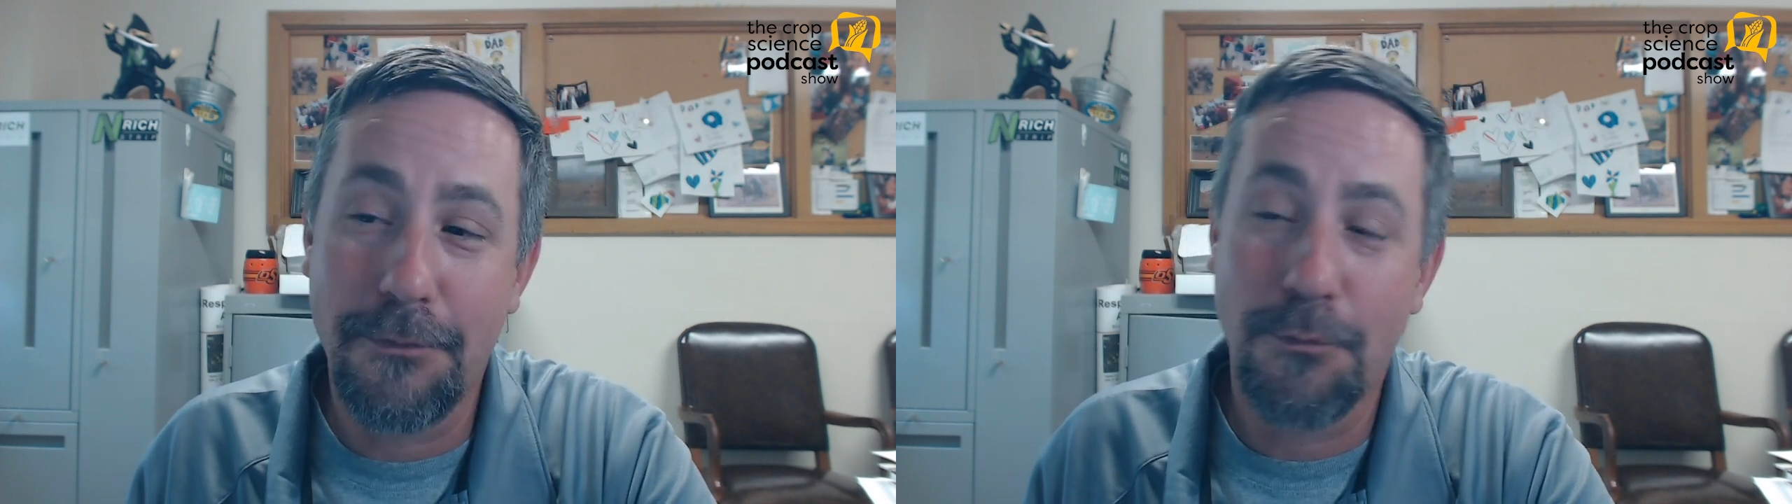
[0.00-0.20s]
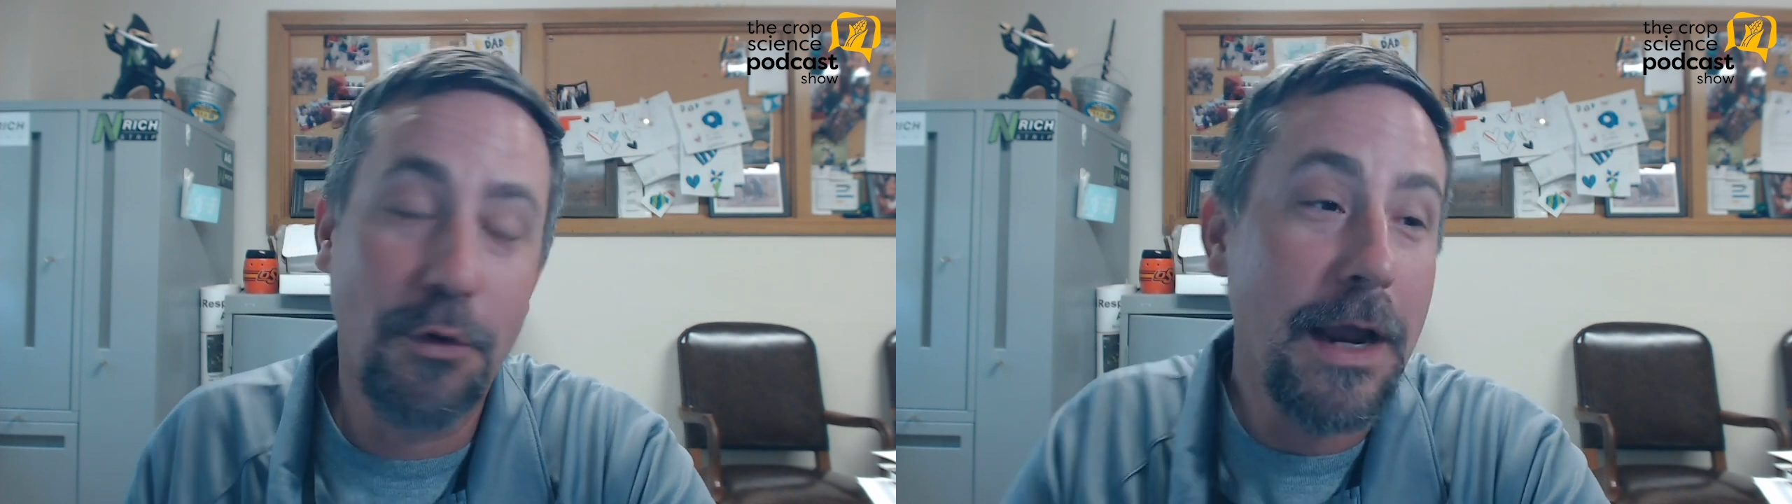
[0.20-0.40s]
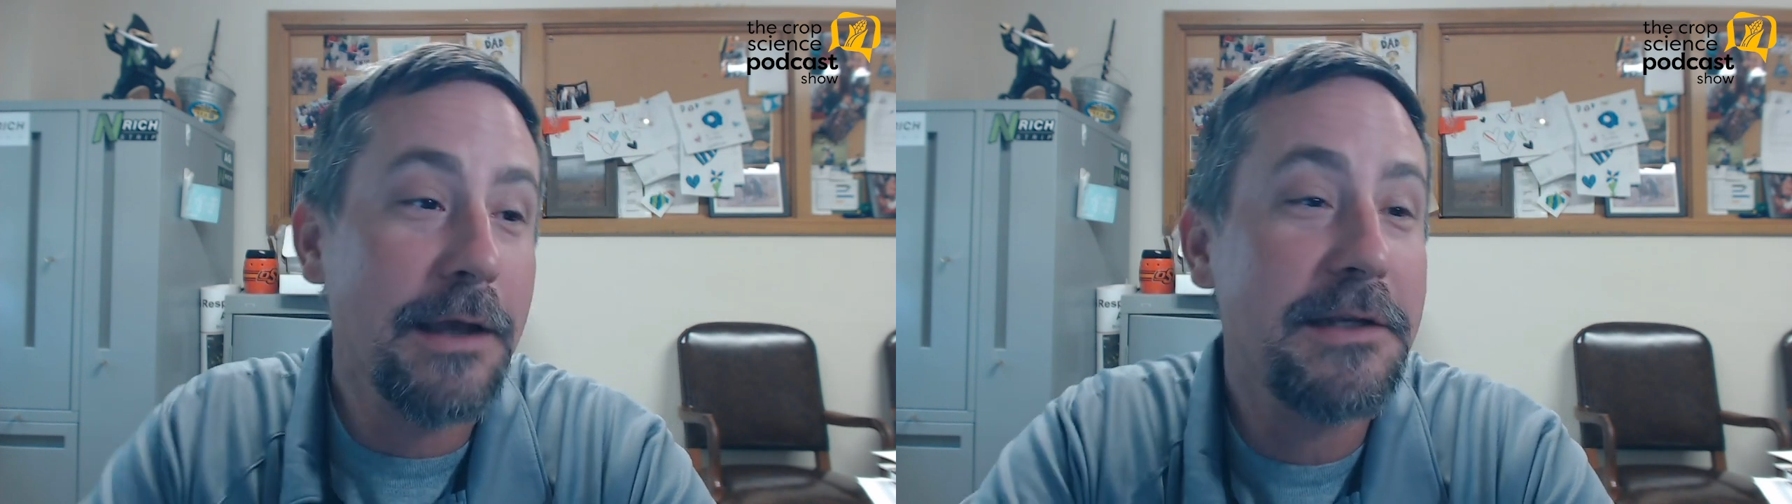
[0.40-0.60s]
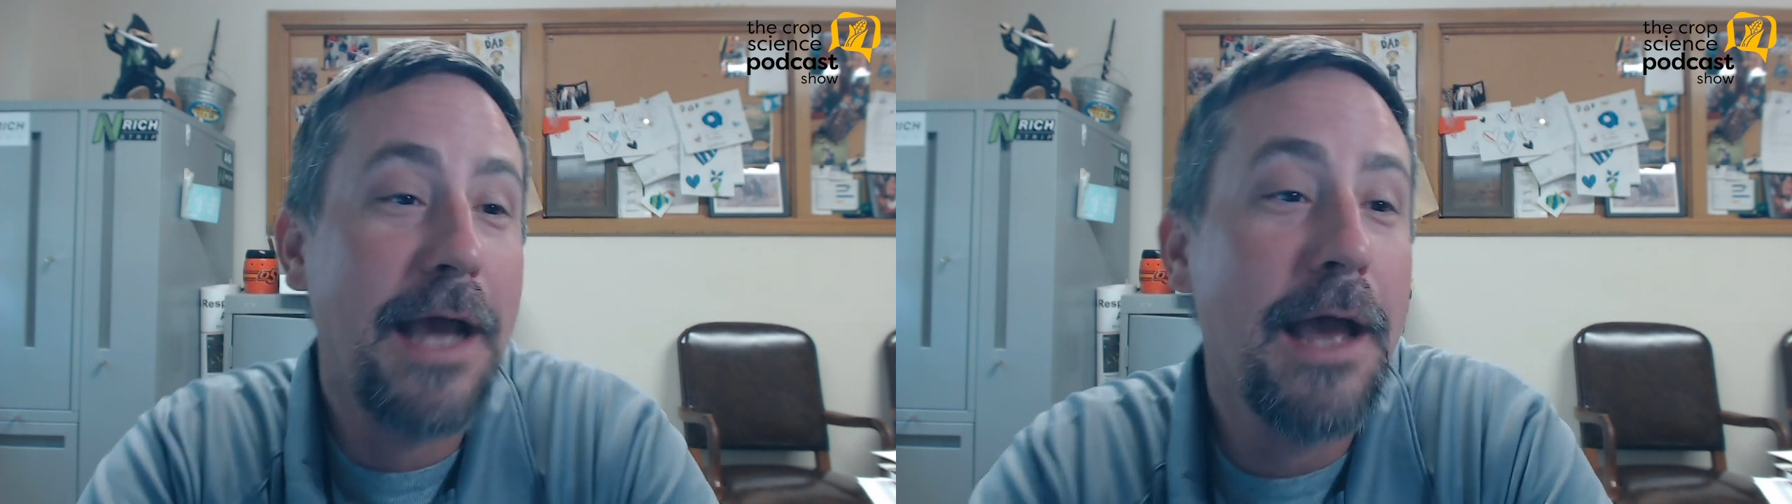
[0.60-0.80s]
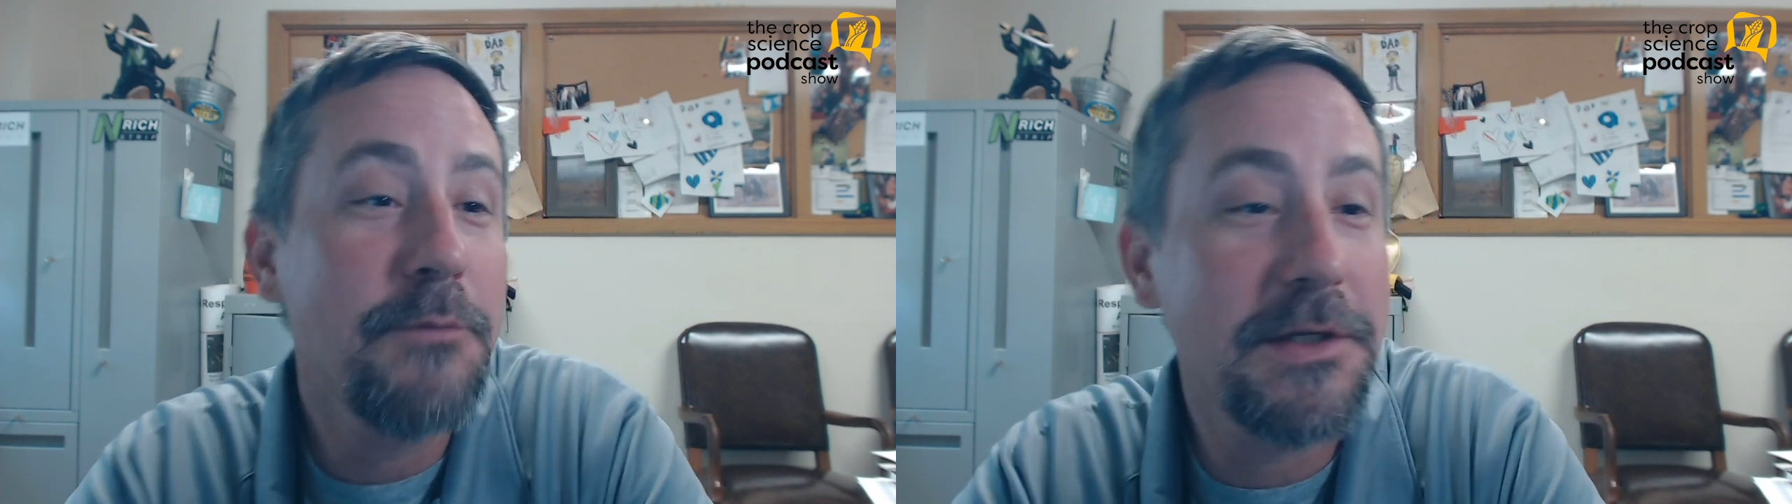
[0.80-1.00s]
we're out of
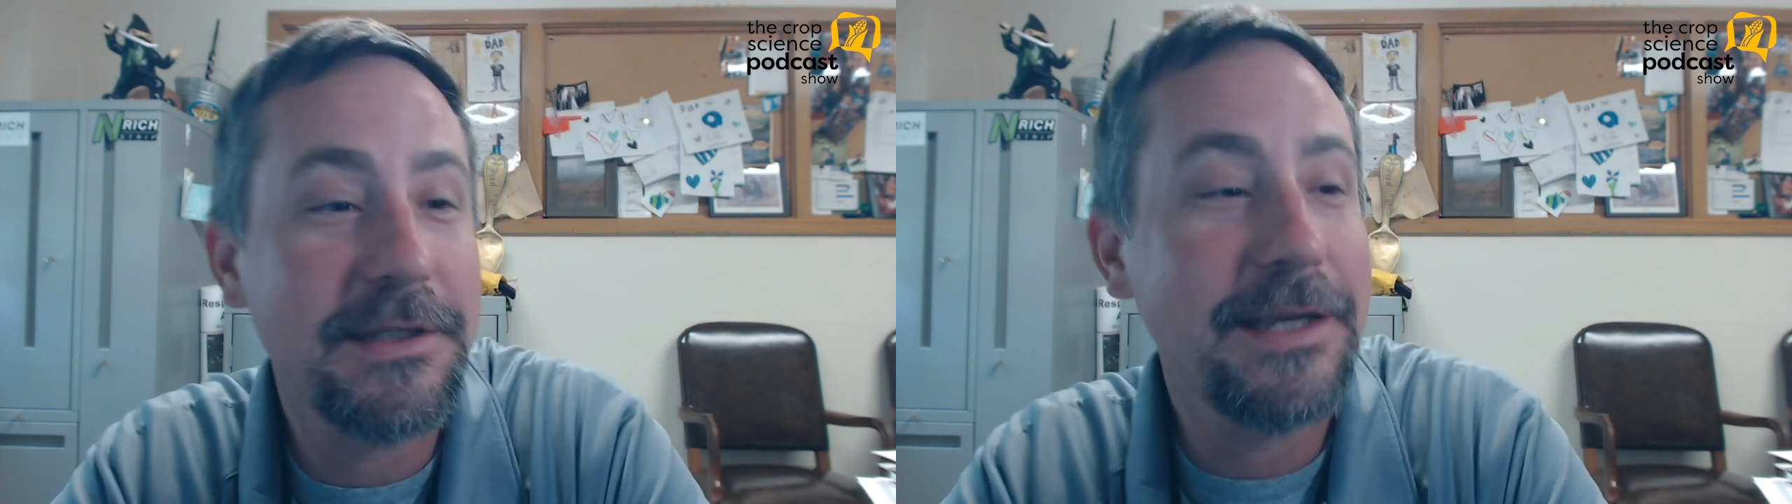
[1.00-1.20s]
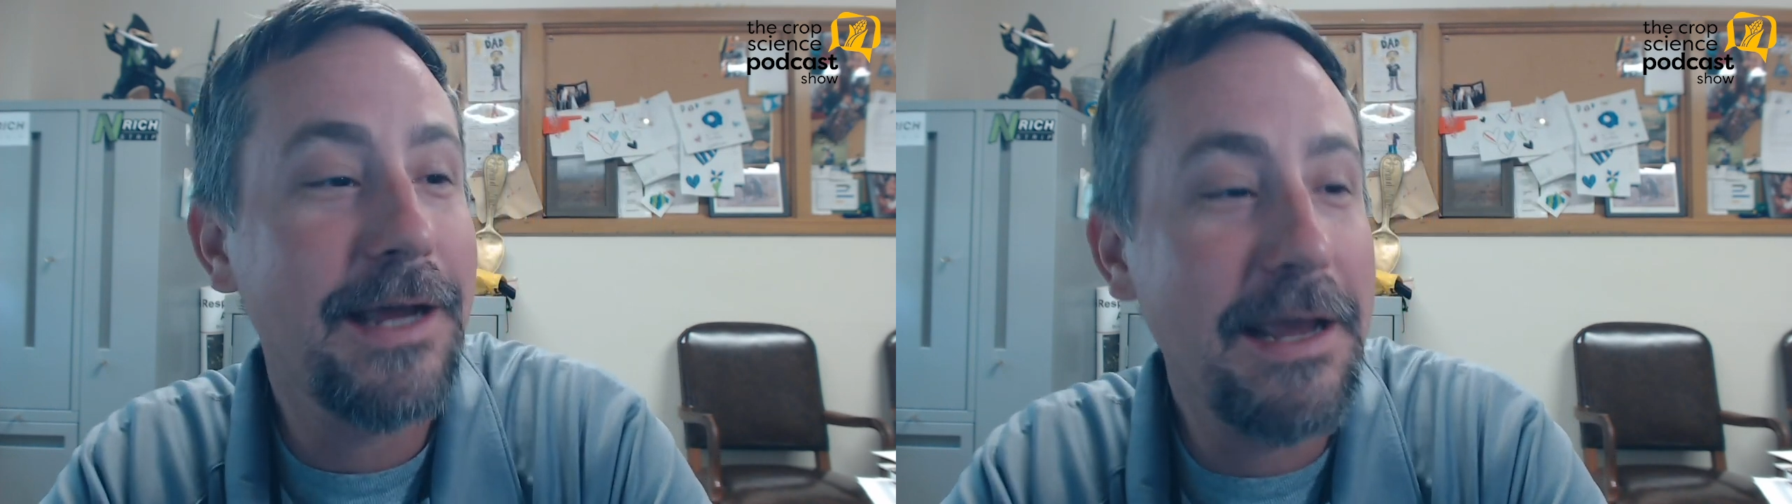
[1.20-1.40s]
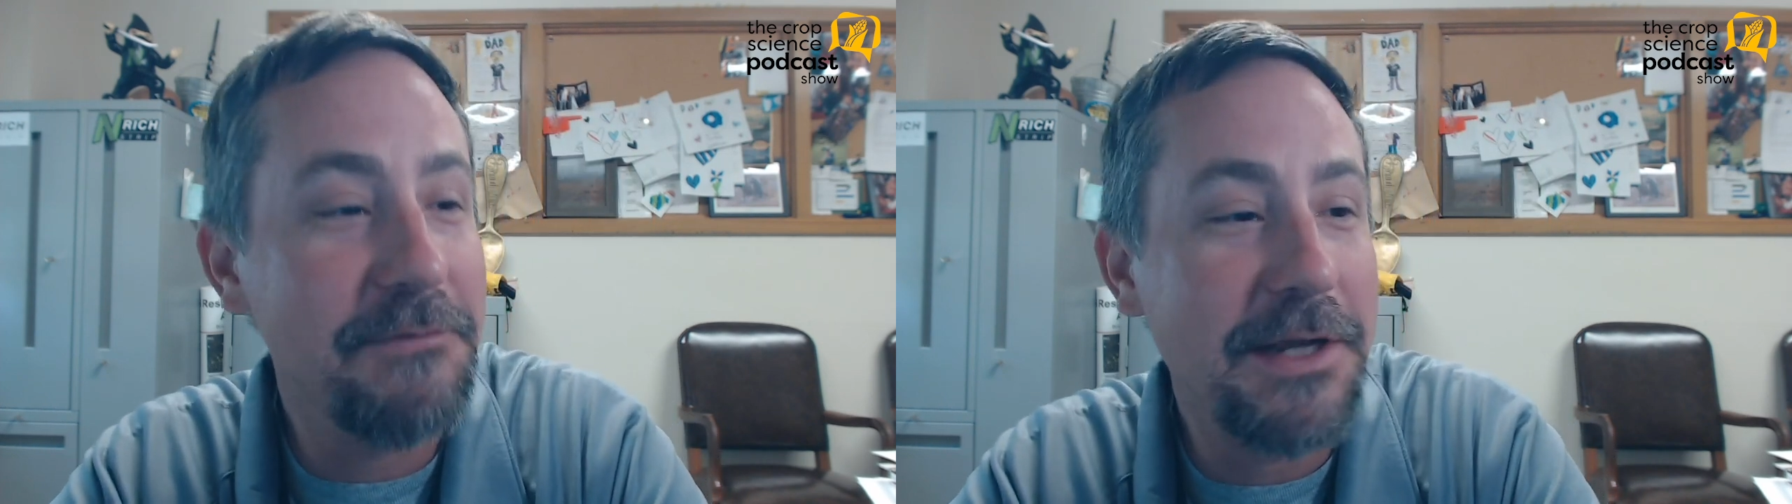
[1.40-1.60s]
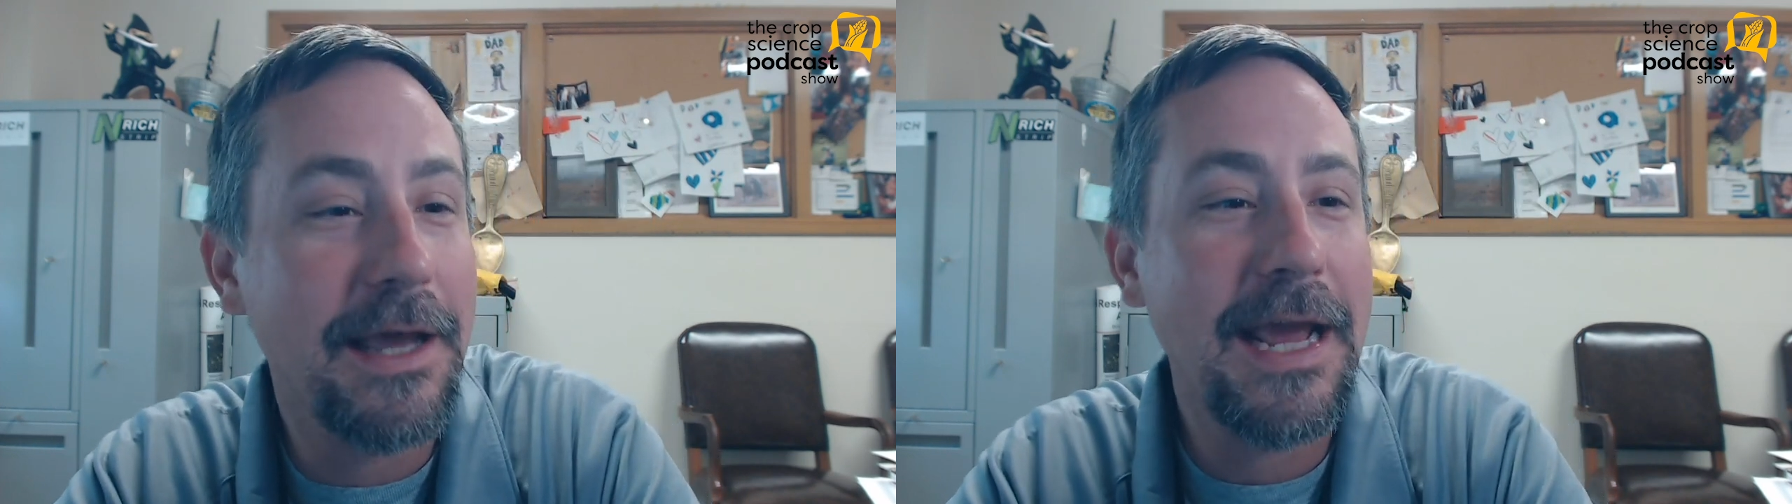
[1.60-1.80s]
time, and I haven't got